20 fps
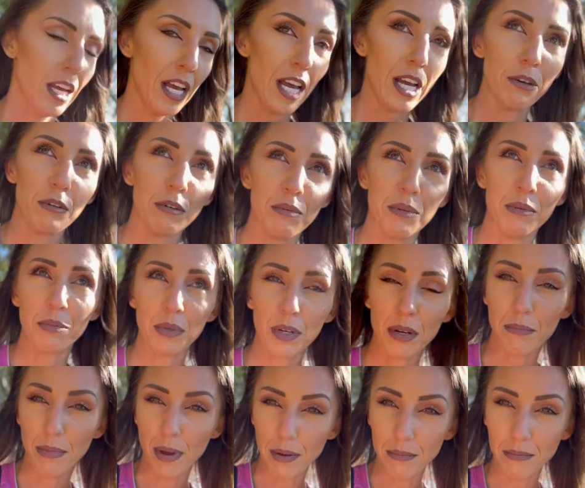I would have been pretty
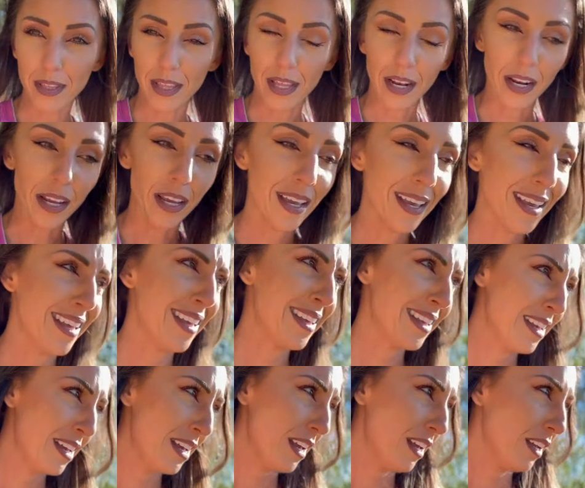bummed that I
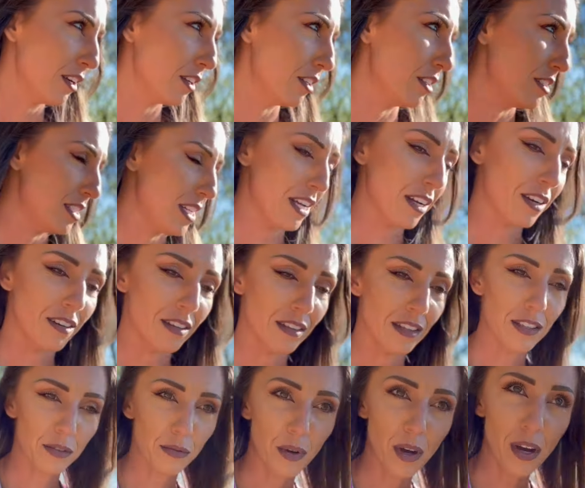couldn't take her on
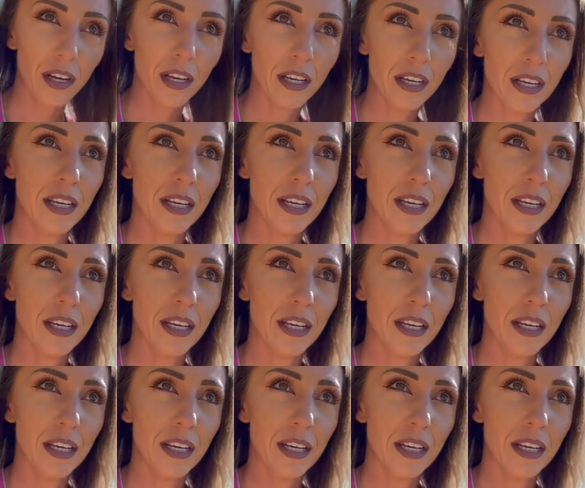this walk.